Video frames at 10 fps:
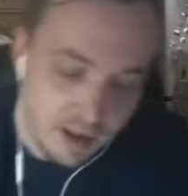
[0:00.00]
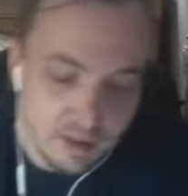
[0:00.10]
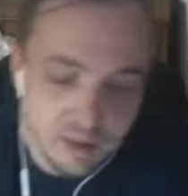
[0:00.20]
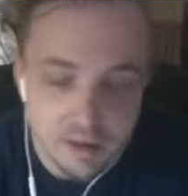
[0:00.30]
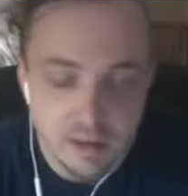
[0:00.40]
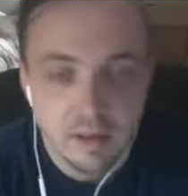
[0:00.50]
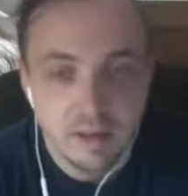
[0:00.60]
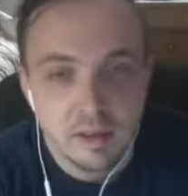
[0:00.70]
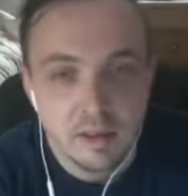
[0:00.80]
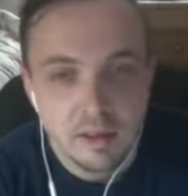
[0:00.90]
back
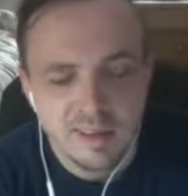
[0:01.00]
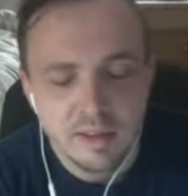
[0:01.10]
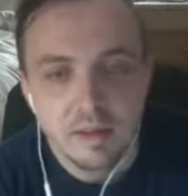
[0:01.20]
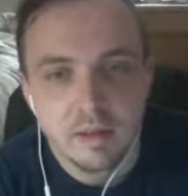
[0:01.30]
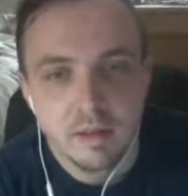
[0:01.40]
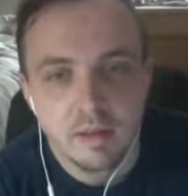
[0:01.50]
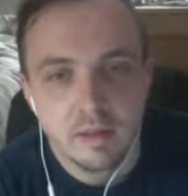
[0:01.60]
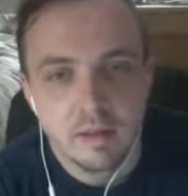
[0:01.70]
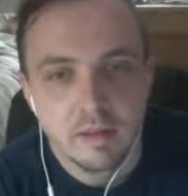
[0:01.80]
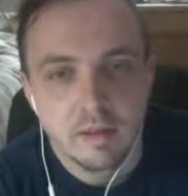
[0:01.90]
down. I mean,
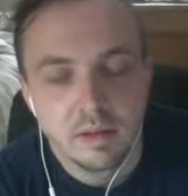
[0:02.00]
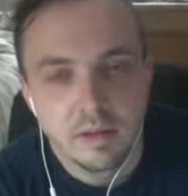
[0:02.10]
in